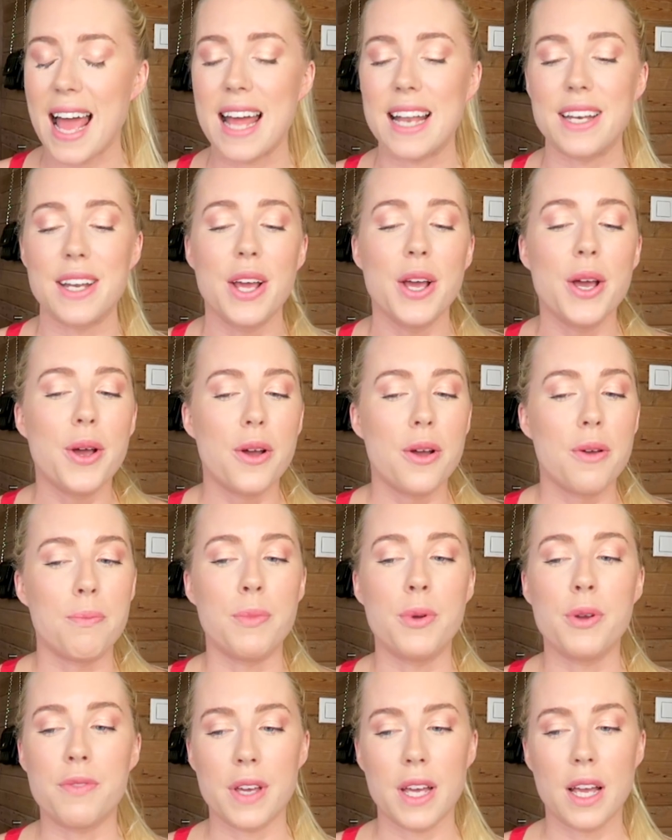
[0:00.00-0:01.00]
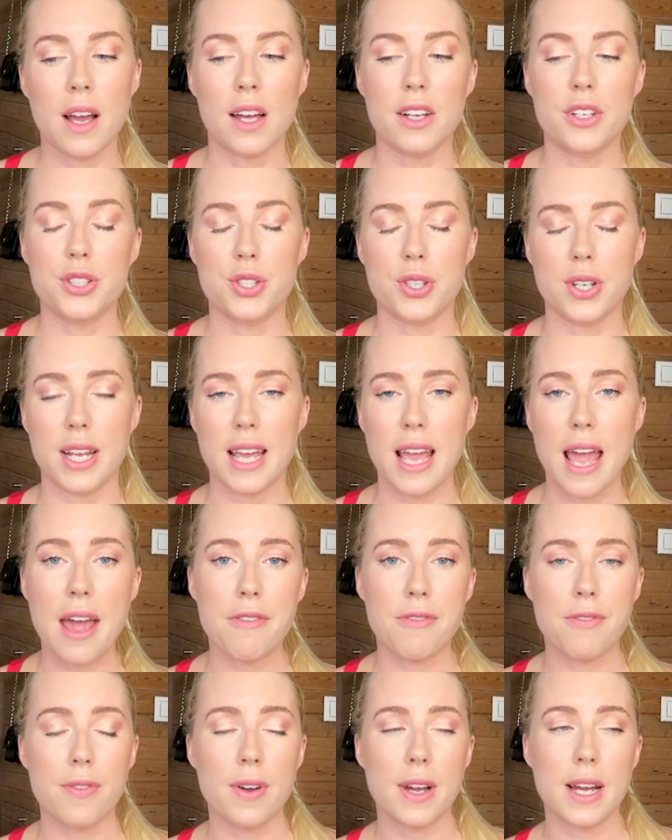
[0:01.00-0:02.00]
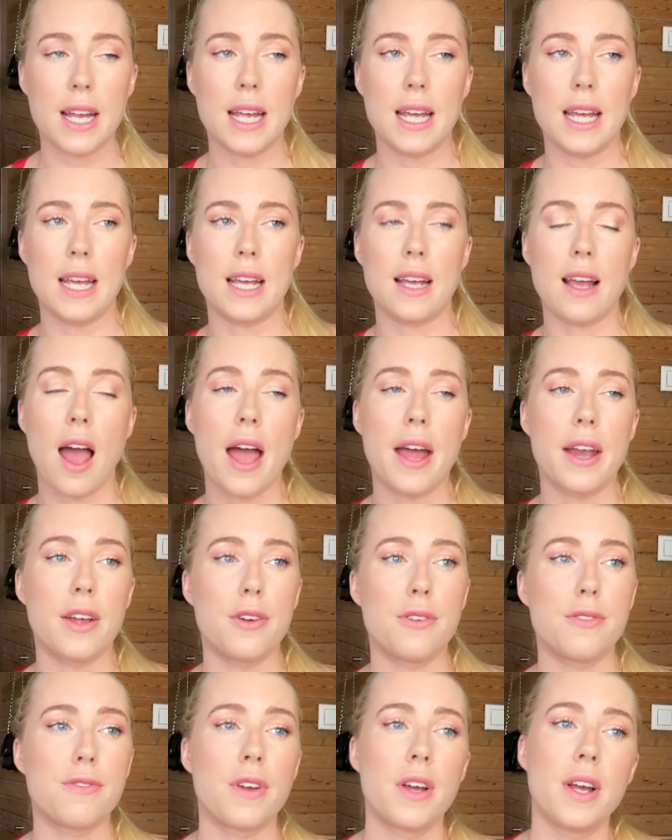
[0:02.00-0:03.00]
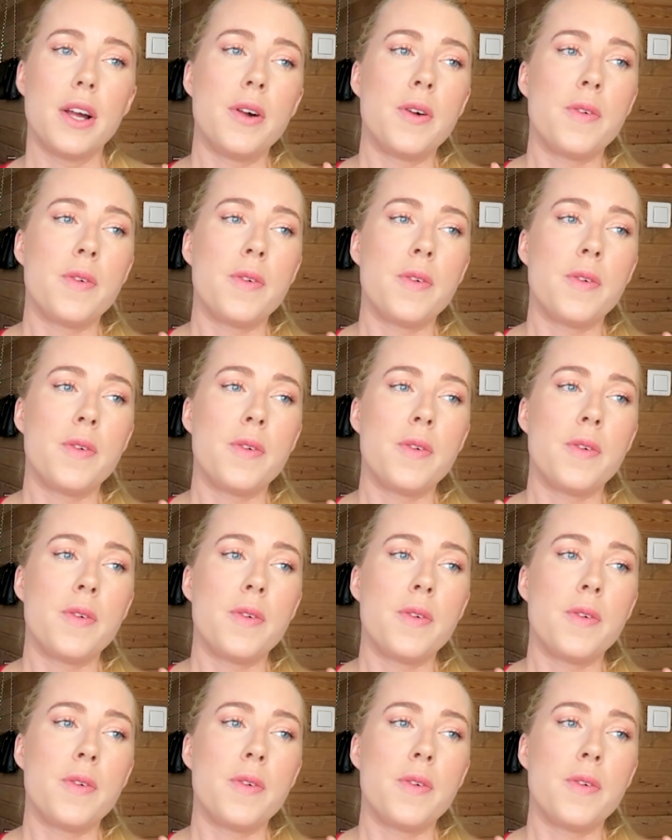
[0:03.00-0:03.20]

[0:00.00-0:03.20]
and moving country every kind of